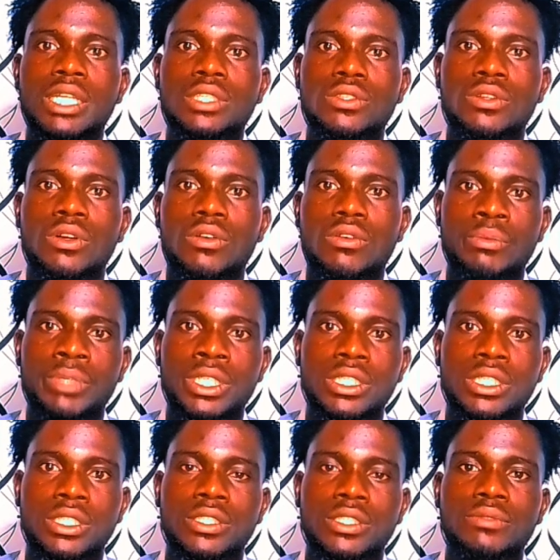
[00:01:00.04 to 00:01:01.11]
get your
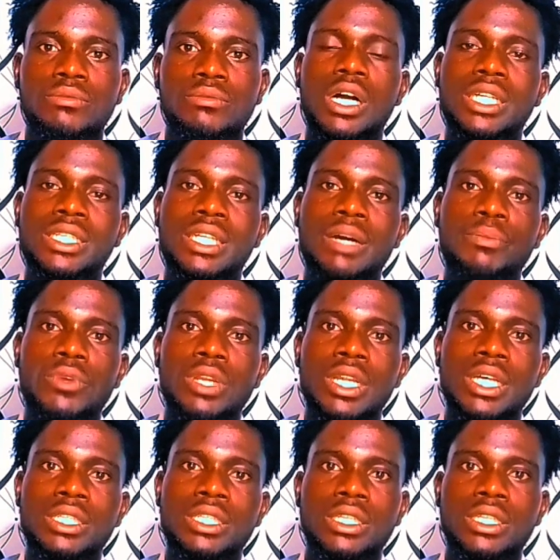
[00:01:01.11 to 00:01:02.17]
commission. Example,
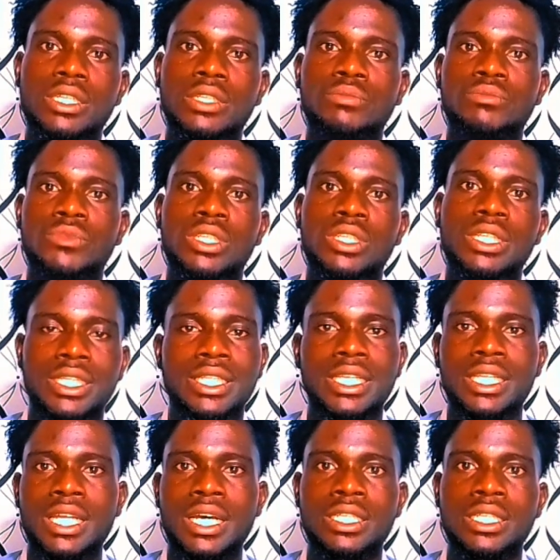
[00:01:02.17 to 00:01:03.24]
let's say there's
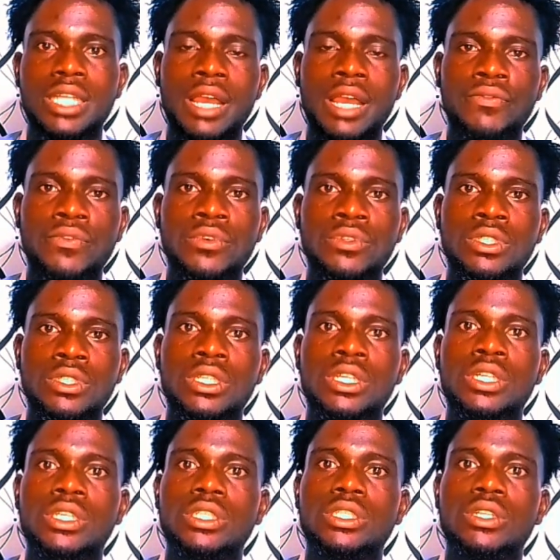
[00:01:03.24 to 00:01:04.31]
1,000 iPhones.
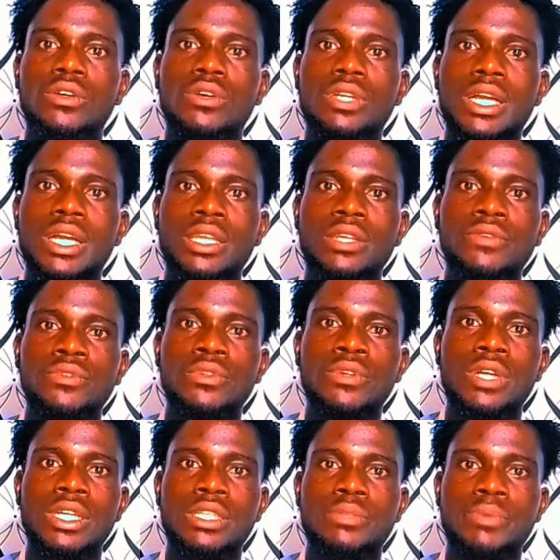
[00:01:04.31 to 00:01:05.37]
The owner gives
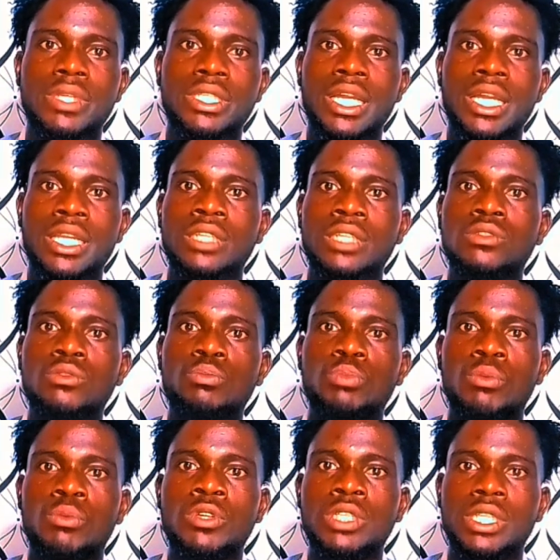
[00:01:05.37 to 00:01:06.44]
you a special link to
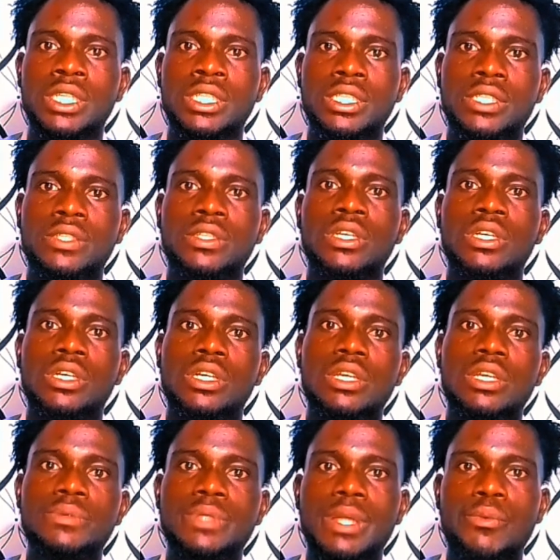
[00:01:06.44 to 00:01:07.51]
promote it.
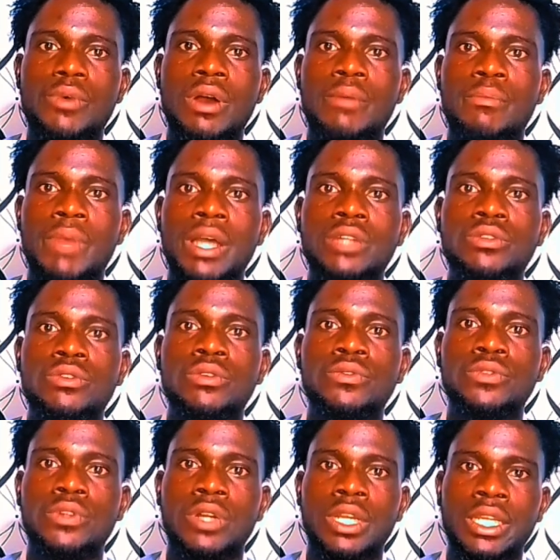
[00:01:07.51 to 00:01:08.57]
If someone buys through
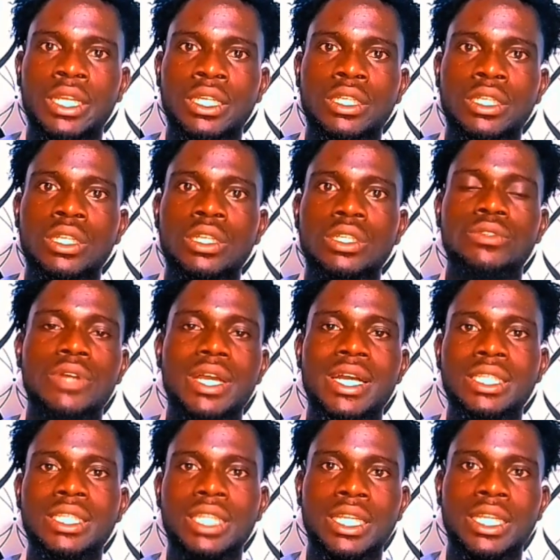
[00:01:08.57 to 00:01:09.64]
your link, you
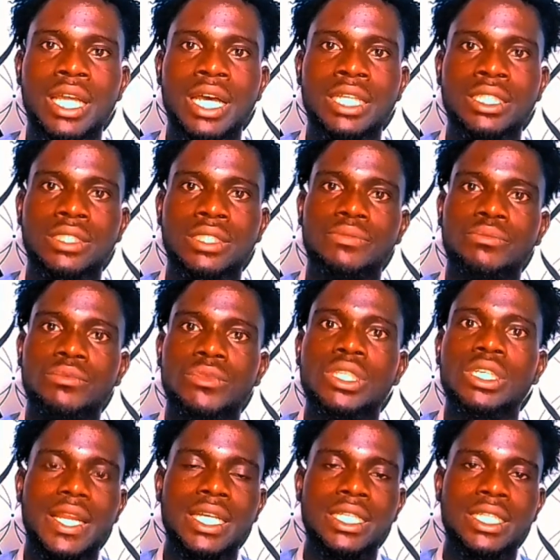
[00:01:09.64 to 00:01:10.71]
earn 3,000.
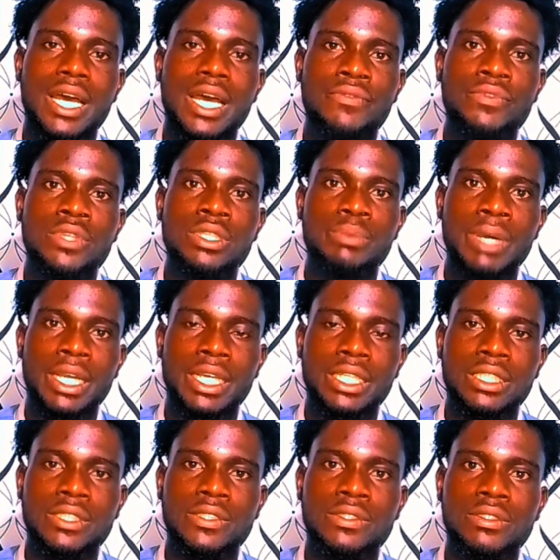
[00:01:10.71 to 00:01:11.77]
That's affiliate
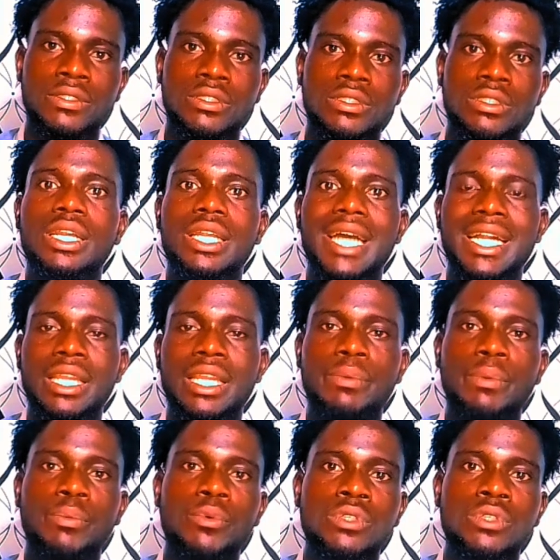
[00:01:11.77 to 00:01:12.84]
marketing. There are three
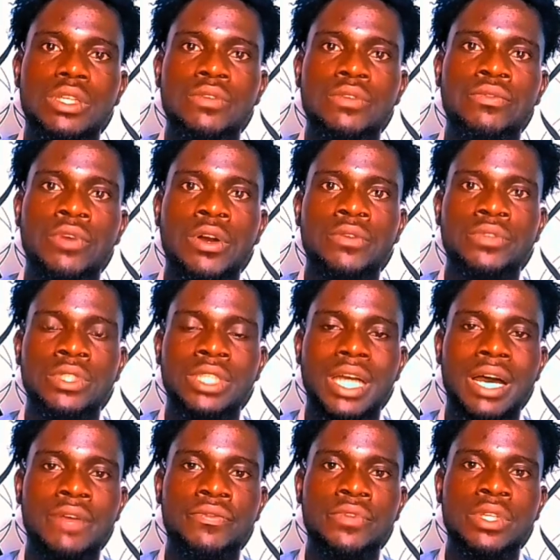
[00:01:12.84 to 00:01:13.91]
people involved in
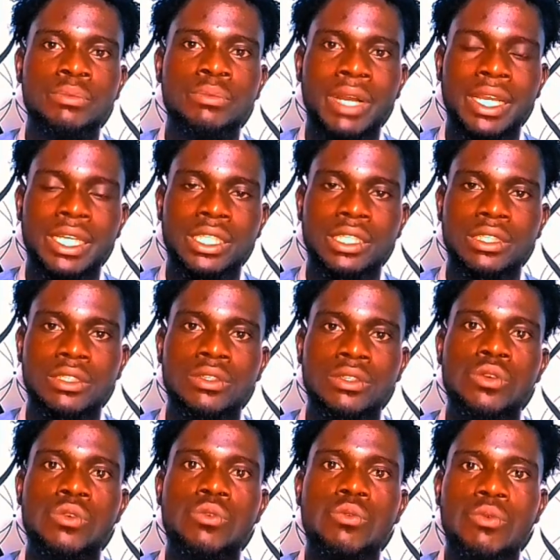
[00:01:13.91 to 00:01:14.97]
affiliate marketing.
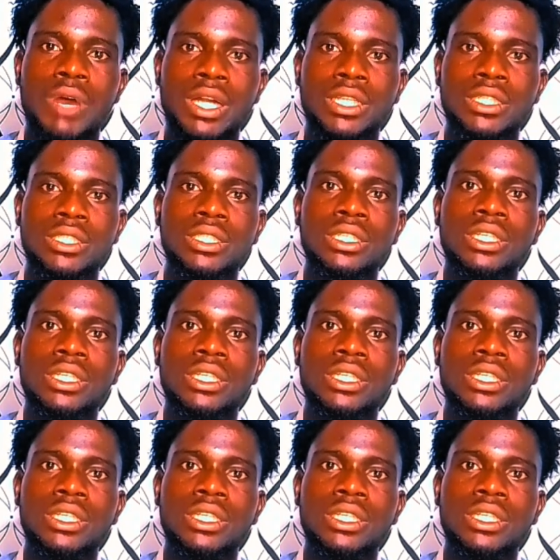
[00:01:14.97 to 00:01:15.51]
One,